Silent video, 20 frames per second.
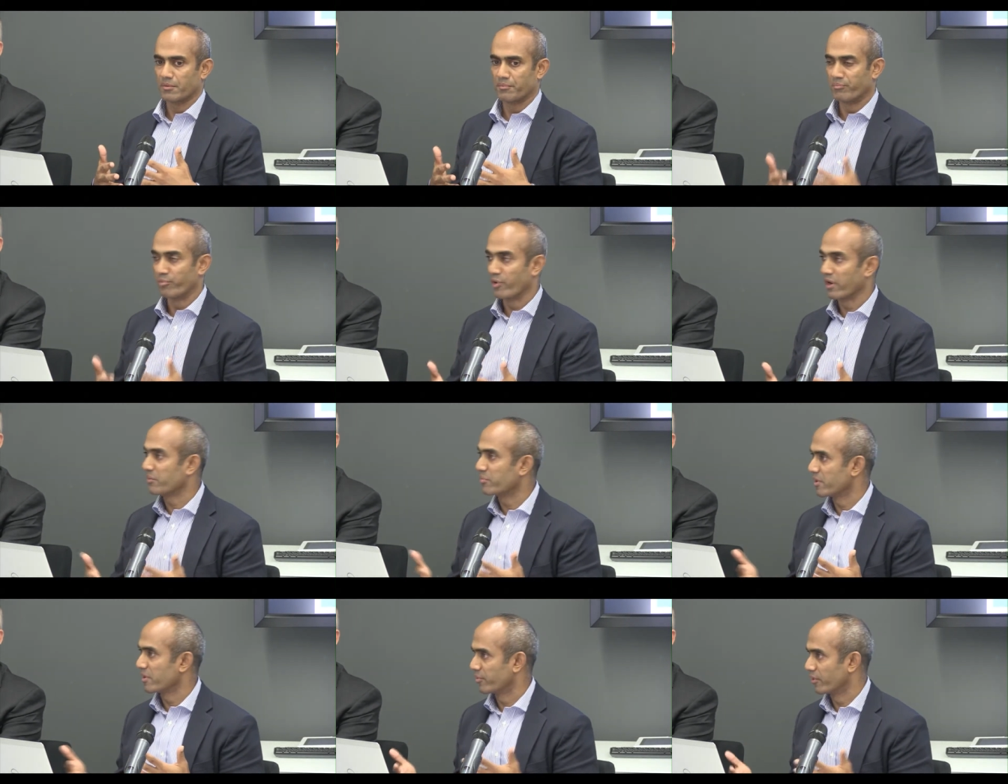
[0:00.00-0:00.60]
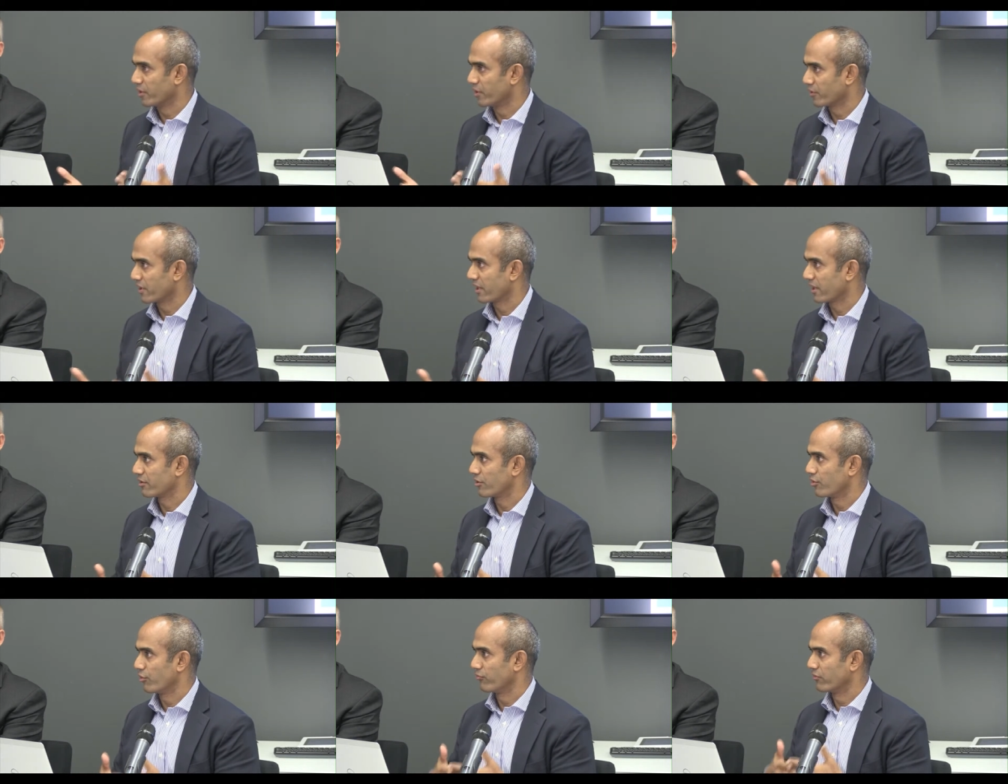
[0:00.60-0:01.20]
bring people
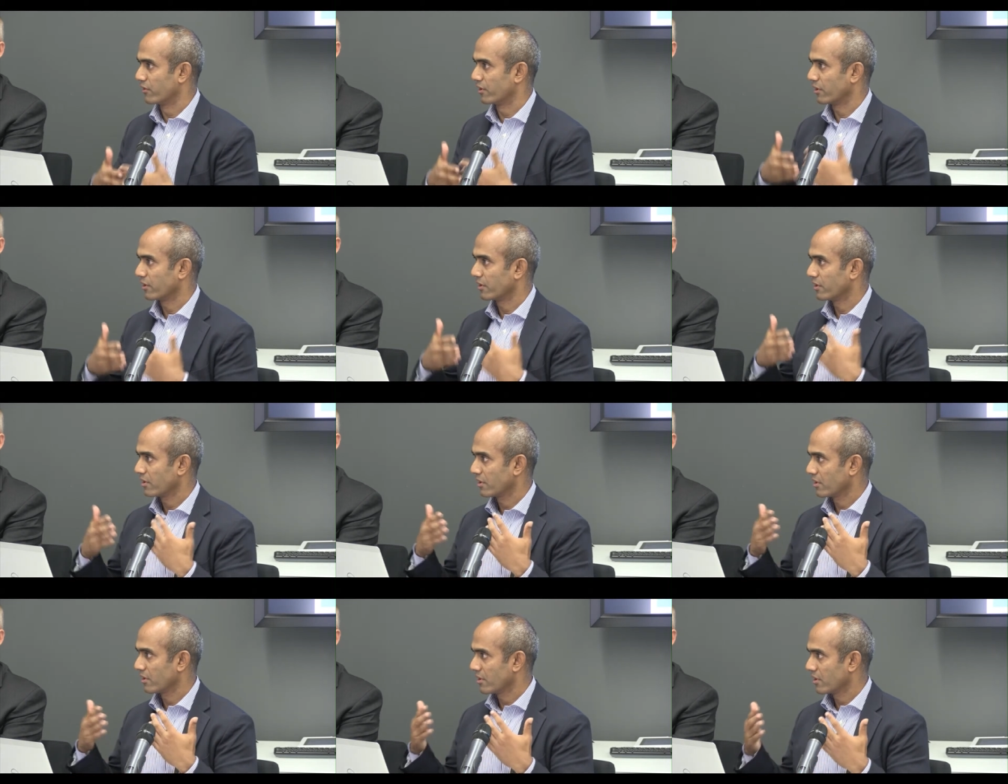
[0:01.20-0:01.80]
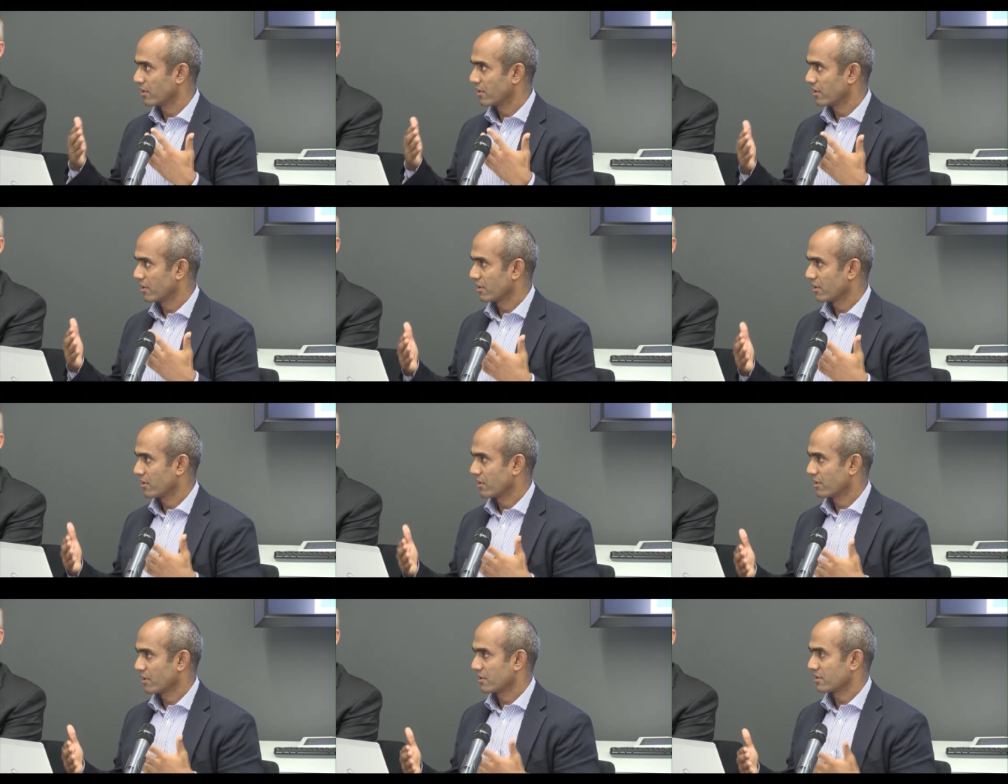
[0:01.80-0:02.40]
together over
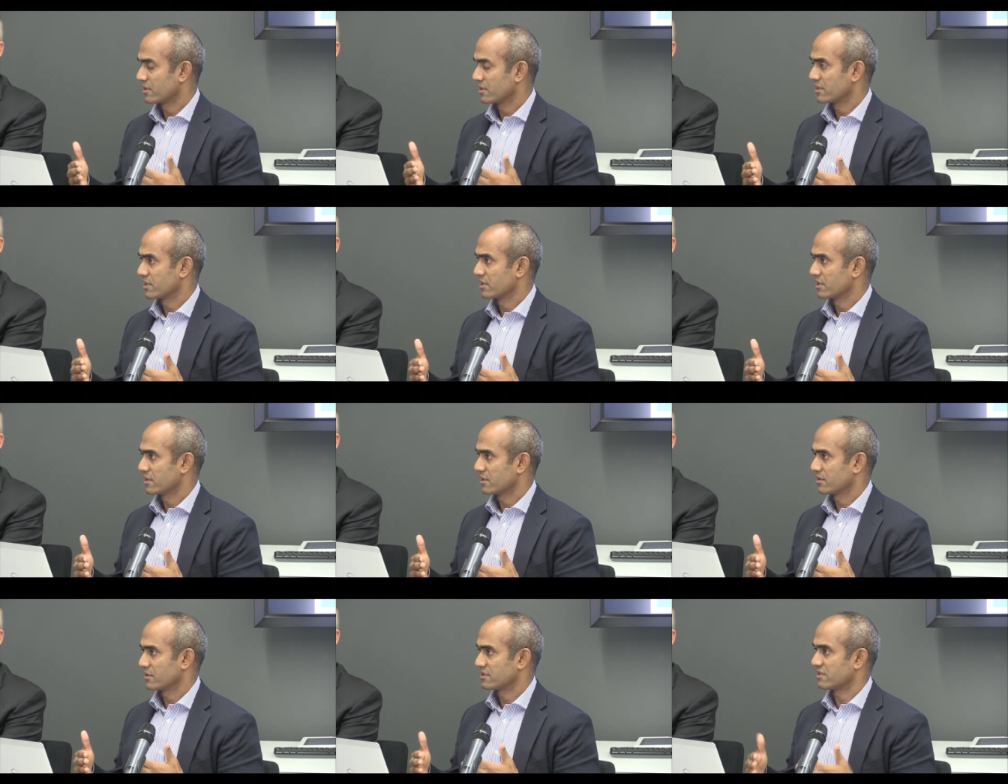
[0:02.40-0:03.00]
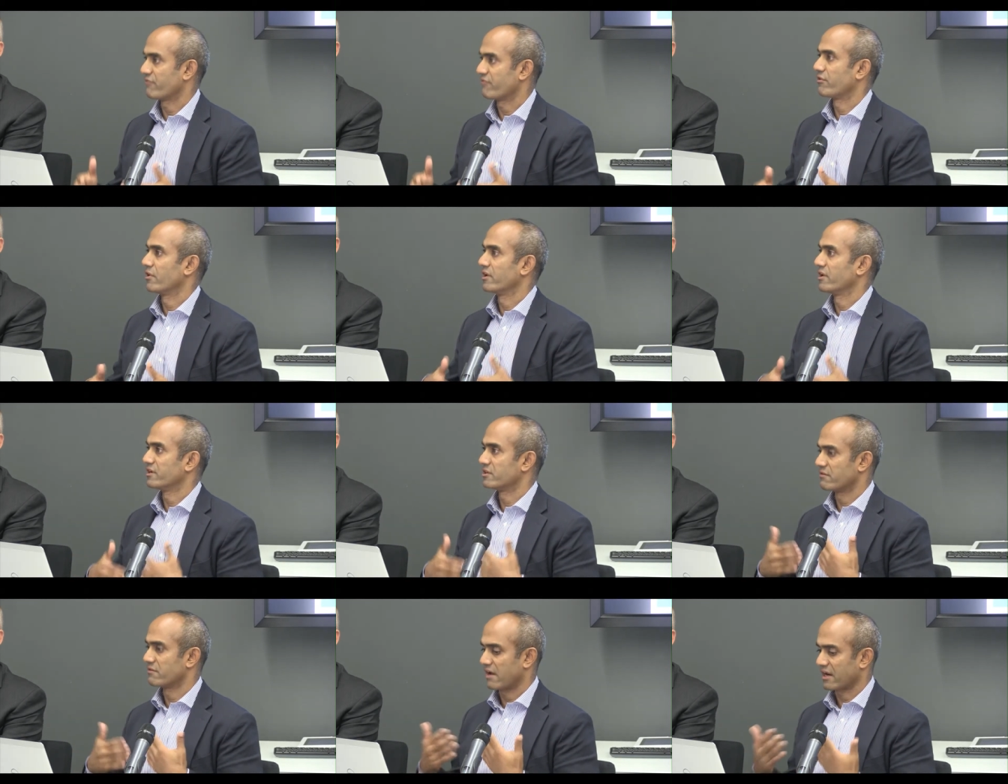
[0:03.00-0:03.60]
several
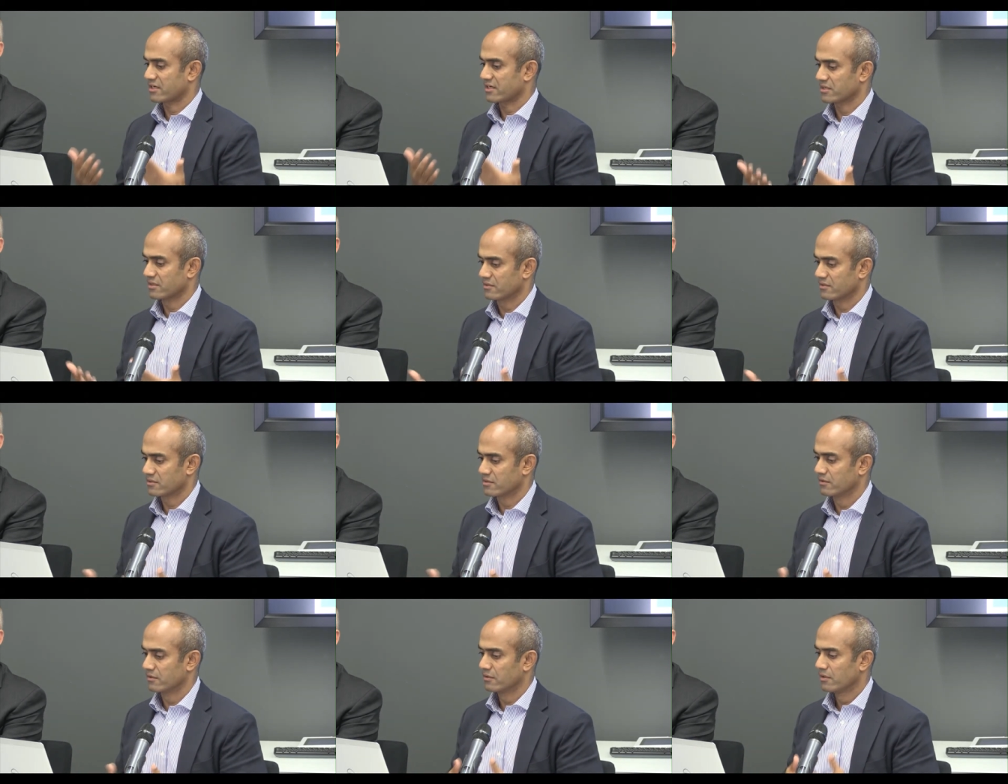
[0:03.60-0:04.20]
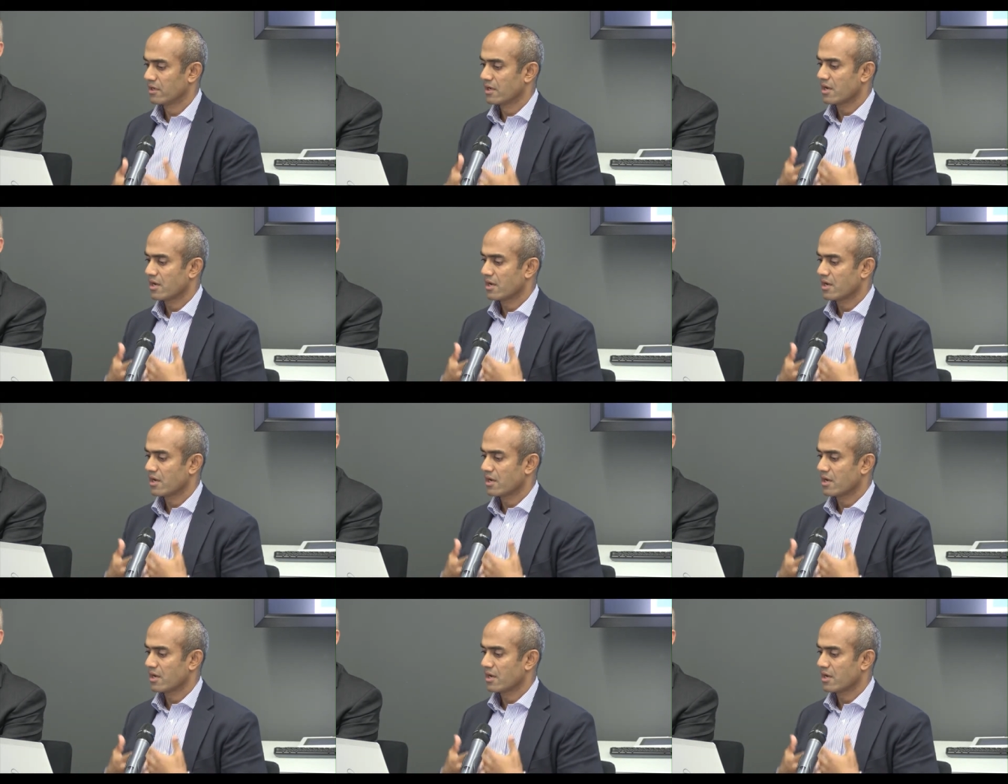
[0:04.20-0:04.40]
interactions? So